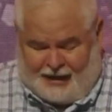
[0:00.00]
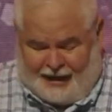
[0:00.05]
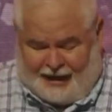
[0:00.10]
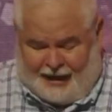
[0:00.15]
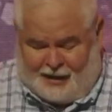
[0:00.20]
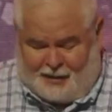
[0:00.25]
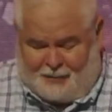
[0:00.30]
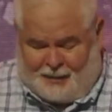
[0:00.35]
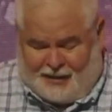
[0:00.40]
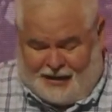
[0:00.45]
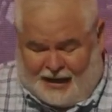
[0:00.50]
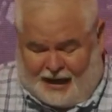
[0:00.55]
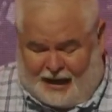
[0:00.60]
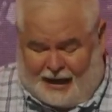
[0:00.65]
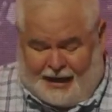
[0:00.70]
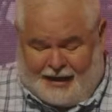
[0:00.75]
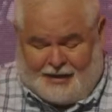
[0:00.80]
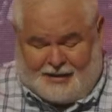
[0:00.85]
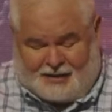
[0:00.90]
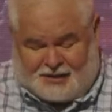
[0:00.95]
And
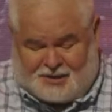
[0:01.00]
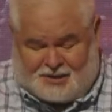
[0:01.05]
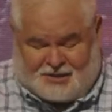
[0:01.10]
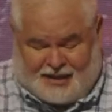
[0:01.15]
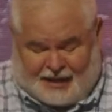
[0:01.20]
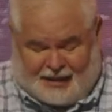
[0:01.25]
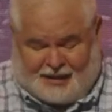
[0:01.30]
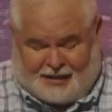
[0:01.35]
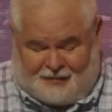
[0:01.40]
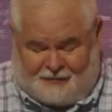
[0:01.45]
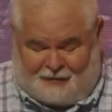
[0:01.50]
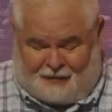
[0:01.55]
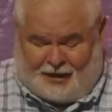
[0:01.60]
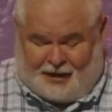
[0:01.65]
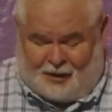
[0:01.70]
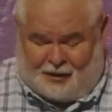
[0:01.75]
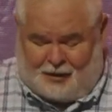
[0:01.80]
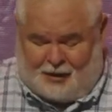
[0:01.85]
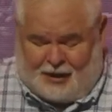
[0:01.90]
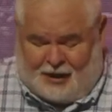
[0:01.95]
behind the second
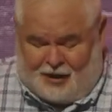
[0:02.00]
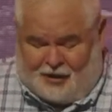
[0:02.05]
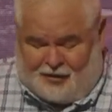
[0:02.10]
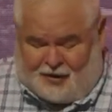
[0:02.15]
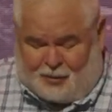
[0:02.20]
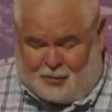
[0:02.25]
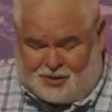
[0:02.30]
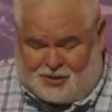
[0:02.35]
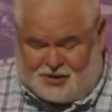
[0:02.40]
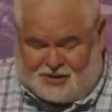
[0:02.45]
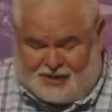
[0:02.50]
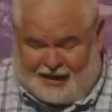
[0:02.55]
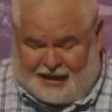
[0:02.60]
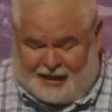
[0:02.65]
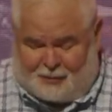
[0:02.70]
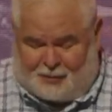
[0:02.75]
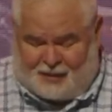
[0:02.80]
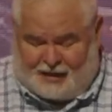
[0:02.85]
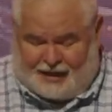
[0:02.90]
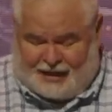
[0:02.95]
veil, there was a
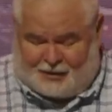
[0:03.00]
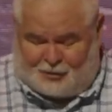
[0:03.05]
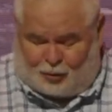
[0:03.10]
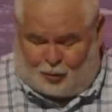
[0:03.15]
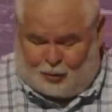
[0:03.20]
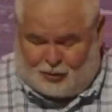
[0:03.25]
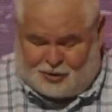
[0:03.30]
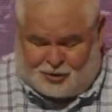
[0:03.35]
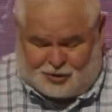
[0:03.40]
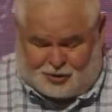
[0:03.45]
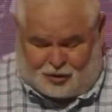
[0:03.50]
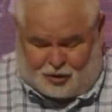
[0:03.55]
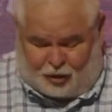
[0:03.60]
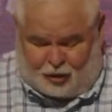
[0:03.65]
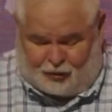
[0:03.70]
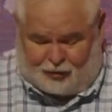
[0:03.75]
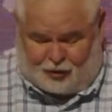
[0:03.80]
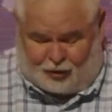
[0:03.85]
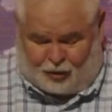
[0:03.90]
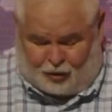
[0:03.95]
tabernacle which is
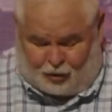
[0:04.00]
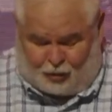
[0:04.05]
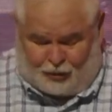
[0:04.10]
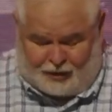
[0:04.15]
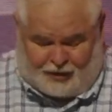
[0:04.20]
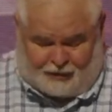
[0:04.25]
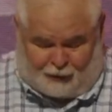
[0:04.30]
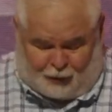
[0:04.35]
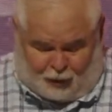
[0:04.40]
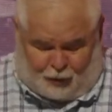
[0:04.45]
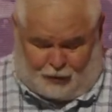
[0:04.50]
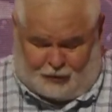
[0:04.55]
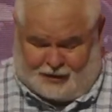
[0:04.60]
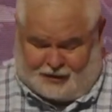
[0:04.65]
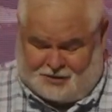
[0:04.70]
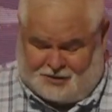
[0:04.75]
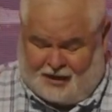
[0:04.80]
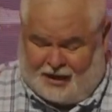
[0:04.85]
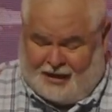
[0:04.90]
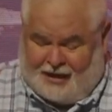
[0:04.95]
called the Holy of
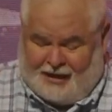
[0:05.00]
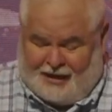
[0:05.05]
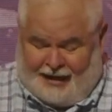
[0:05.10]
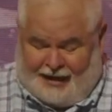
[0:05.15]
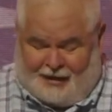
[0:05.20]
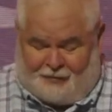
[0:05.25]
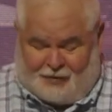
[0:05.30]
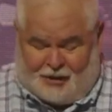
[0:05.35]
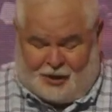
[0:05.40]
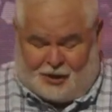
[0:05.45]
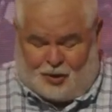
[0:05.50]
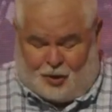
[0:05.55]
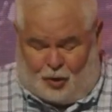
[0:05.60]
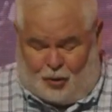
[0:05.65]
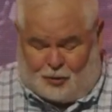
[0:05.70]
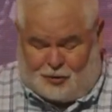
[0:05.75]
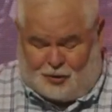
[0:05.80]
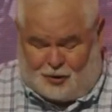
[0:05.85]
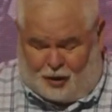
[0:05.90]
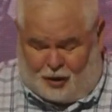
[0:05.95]
Holies, having a
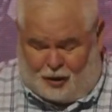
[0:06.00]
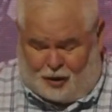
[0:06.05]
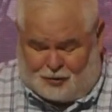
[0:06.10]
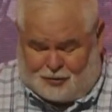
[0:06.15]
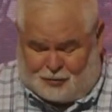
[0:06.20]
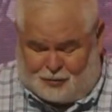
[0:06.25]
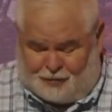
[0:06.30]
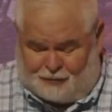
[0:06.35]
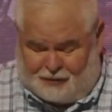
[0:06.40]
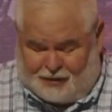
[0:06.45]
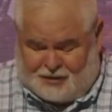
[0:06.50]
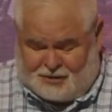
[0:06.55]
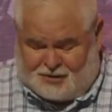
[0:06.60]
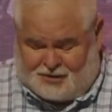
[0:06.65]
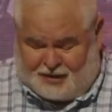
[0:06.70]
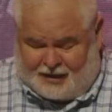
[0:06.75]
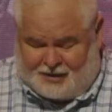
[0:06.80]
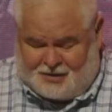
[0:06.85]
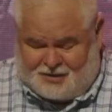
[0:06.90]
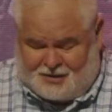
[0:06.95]
golden altar of
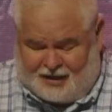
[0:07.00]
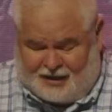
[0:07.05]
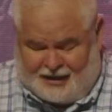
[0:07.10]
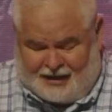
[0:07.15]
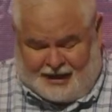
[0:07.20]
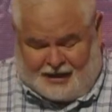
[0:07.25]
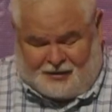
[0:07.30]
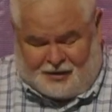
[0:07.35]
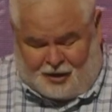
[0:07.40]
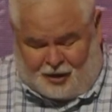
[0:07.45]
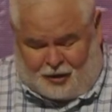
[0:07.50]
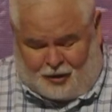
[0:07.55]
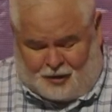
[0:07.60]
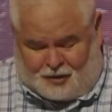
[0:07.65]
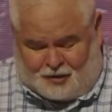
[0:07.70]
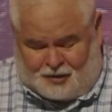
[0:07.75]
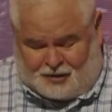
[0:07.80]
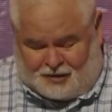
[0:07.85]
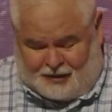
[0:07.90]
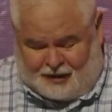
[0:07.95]
incense and the Ark
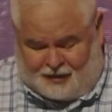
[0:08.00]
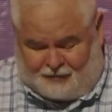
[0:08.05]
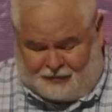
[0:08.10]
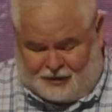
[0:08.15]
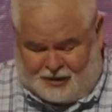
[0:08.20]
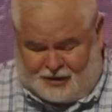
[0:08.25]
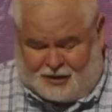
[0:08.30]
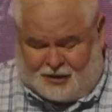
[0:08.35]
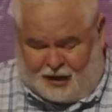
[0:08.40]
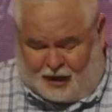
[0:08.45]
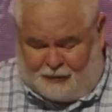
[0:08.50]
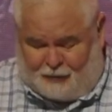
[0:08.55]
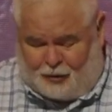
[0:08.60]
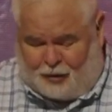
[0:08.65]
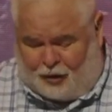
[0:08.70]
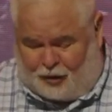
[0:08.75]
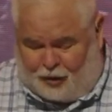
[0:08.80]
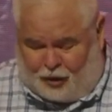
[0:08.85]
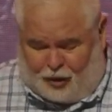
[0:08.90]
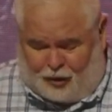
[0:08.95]
of the Covenant covered
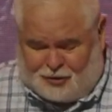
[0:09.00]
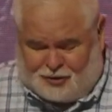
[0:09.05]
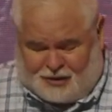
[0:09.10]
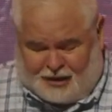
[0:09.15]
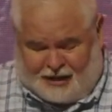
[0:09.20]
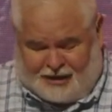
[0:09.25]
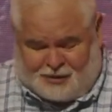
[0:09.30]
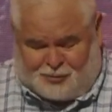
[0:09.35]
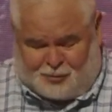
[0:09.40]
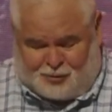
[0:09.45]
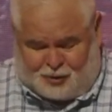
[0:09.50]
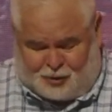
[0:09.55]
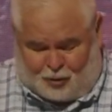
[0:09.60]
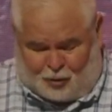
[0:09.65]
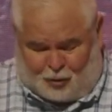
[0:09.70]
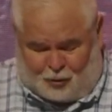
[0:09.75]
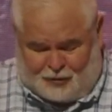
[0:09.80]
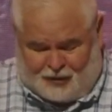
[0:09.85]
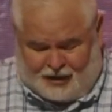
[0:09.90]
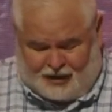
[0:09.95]
on all sides with
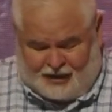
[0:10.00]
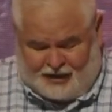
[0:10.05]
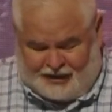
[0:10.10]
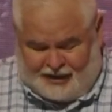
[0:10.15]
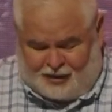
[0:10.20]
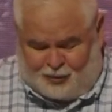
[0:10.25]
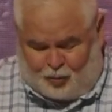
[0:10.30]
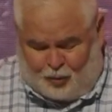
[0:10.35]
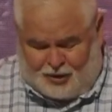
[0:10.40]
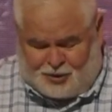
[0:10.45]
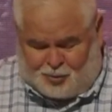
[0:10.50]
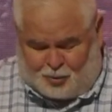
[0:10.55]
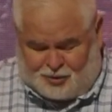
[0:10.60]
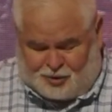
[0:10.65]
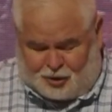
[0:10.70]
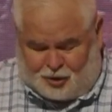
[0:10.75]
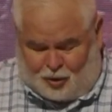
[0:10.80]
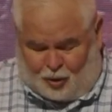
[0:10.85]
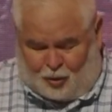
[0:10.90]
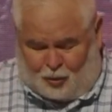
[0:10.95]
gold, in which was
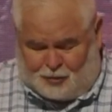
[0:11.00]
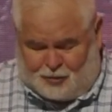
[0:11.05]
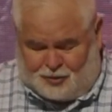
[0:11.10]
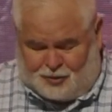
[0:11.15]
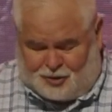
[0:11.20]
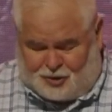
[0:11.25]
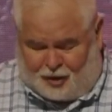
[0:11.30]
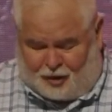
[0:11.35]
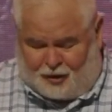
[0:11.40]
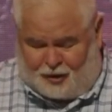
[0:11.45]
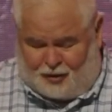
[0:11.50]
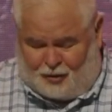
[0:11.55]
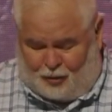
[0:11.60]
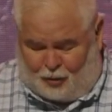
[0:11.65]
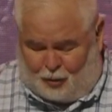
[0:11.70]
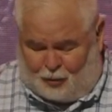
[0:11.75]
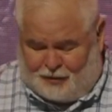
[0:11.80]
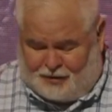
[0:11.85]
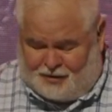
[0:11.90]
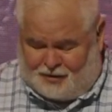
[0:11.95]
a golden jar
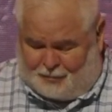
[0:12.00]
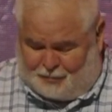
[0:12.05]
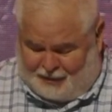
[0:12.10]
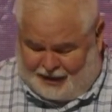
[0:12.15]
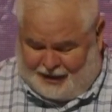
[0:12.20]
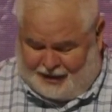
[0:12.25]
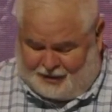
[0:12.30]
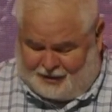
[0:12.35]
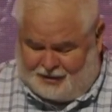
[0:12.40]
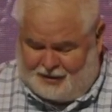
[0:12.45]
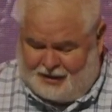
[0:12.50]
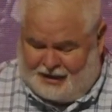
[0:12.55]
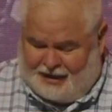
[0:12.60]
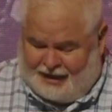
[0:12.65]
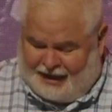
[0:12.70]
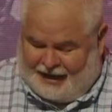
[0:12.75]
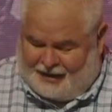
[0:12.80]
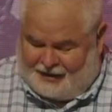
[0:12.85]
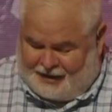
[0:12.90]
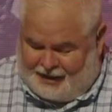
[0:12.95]
holding the manna
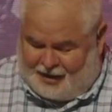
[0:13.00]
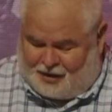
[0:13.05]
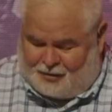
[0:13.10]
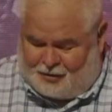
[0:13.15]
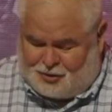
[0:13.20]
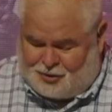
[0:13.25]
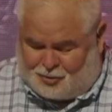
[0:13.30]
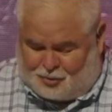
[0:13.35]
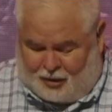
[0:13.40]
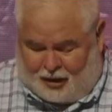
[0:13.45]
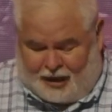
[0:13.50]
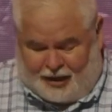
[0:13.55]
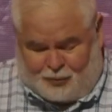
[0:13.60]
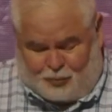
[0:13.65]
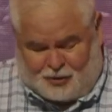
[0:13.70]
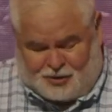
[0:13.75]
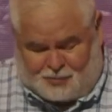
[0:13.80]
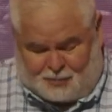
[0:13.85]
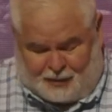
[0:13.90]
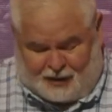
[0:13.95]
and Aaron's rod
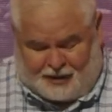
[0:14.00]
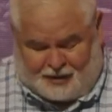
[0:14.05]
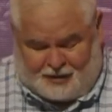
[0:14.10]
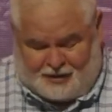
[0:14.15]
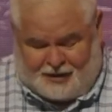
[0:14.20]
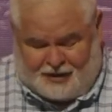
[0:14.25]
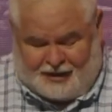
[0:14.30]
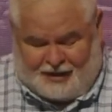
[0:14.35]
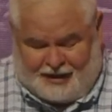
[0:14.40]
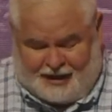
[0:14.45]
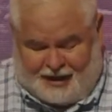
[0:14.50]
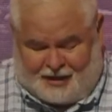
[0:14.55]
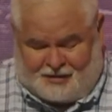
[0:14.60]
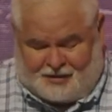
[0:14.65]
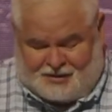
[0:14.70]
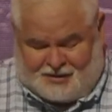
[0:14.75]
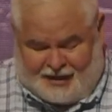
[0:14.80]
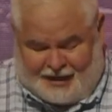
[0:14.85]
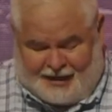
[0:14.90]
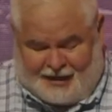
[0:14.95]
which budded, and the
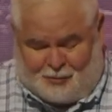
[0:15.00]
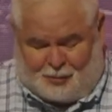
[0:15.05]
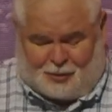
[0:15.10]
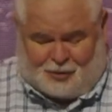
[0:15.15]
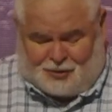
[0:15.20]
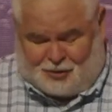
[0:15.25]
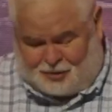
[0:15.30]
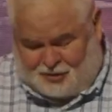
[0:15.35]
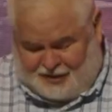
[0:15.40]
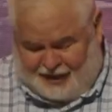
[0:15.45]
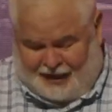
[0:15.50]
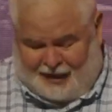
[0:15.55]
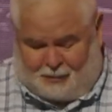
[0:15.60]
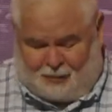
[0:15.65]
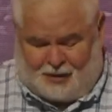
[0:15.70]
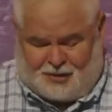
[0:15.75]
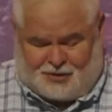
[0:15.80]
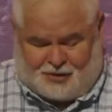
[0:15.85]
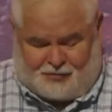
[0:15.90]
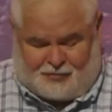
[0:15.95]
tables or
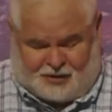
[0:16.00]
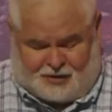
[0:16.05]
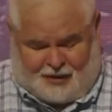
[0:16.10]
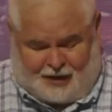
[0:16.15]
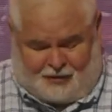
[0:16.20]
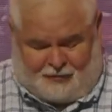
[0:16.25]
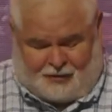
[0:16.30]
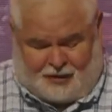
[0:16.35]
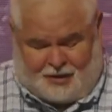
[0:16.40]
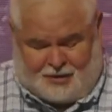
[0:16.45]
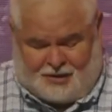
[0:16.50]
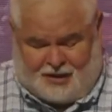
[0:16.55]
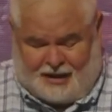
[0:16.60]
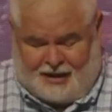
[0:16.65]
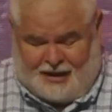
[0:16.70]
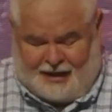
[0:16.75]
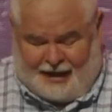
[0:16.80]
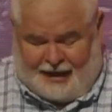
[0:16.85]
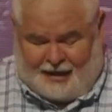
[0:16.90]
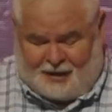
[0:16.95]
tablets of the covenant.
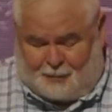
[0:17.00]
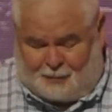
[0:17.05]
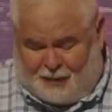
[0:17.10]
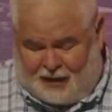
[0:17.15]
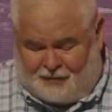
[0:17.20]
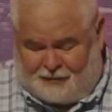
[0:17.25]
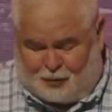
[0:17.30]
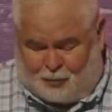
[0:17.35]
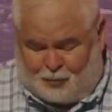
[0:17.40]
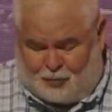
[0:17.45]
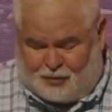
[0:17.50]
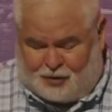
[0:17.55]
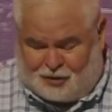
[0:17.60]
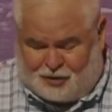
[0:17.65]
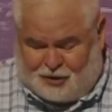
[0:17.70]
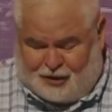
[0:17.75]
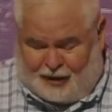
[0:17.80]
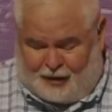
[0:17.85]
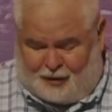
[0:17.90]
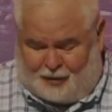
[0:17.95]
And above it were the
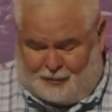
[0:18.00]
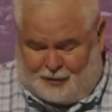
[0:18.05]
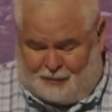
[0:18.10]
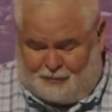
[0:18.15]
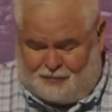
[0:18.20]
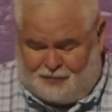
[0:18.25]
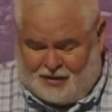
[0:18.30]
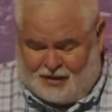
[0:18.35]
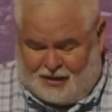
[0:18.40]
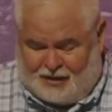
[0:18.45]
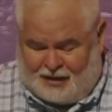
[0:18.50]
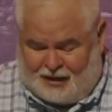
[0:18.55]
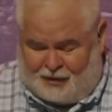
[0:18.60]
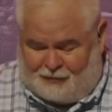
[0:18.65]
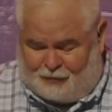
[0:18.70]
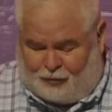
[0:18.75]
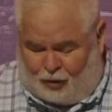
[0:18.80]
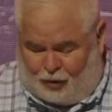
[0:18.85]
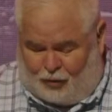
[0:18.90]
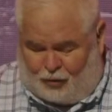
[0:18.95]
cherubim
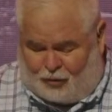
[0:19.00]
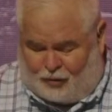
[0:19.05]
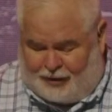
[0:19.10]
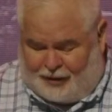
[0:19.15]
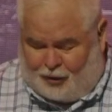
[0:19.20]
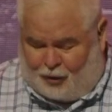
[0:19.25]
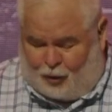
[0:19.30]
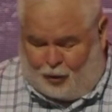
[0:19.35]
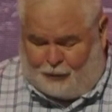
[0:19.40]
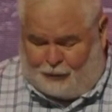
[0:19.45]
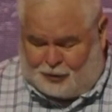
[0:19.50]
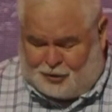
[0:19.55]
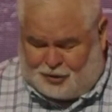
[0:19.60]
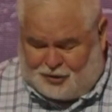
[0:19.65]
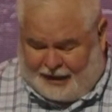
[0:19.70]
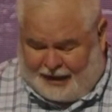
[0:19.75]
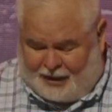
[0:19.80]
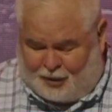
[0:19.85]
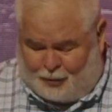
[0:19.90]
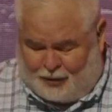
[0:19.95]
of glory
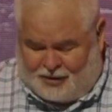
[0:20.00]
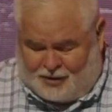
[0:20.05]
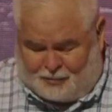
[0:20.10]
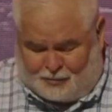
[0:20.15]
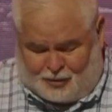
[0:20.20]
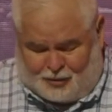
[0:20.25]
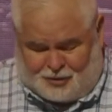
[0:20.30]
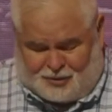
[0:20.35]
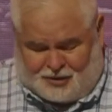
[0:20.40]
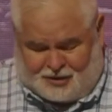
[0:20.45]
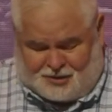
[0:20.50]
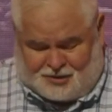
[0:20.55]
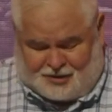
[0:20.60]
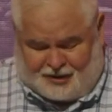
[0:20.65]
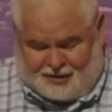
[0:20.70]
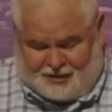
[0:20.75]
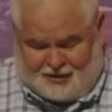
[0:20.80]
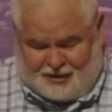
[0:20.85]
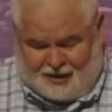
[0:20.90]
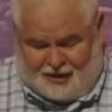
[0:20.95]
overshadowing the mercy
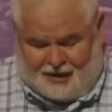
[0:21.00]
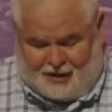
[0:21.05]
seat.